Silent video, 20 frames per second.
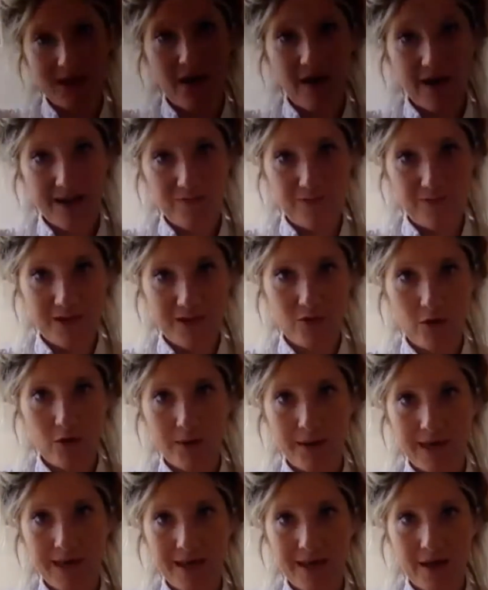ivy
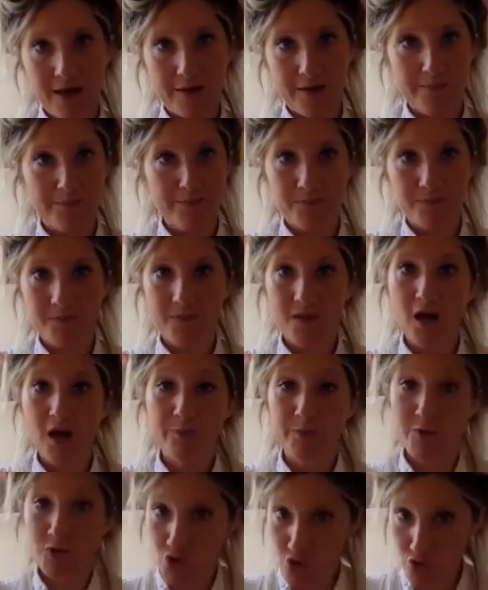growing up
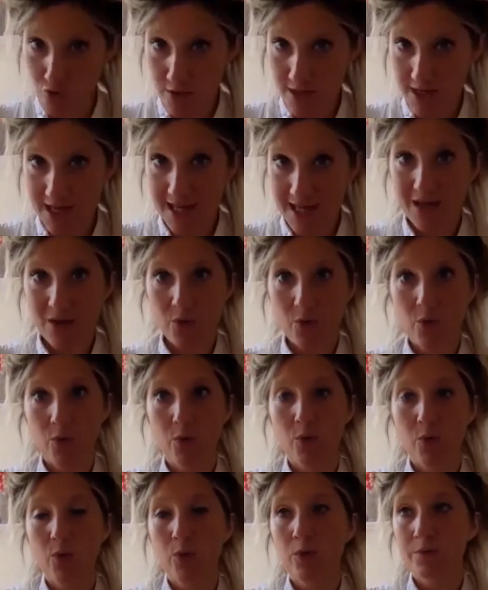a tree
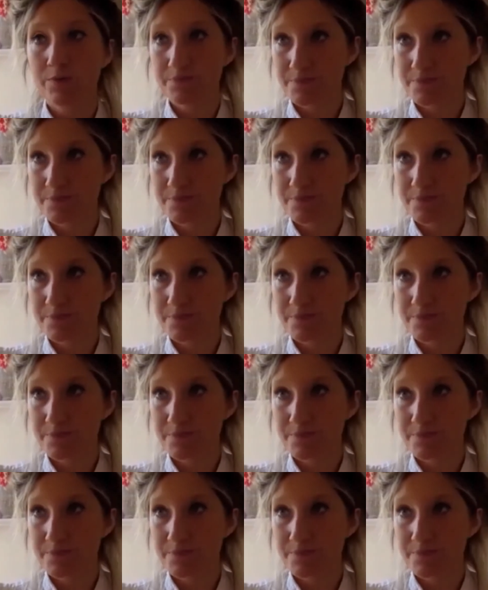or